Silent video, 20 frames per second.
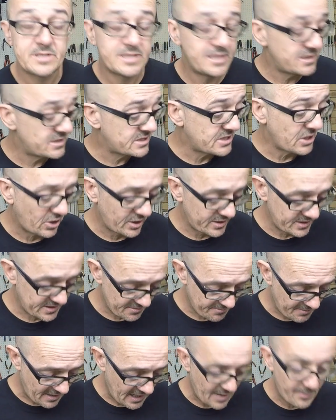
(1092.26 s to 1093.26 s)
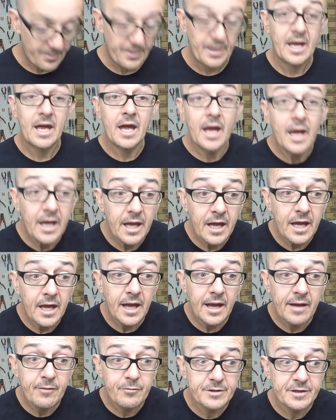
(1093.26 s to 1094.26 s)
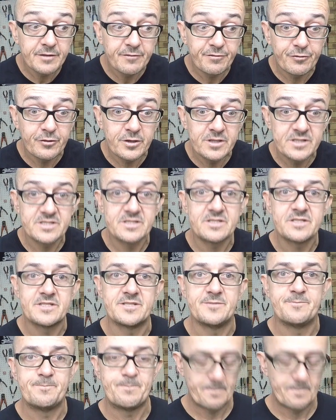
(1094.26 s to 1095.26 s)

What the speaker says: in, tighten them up, everything freezes.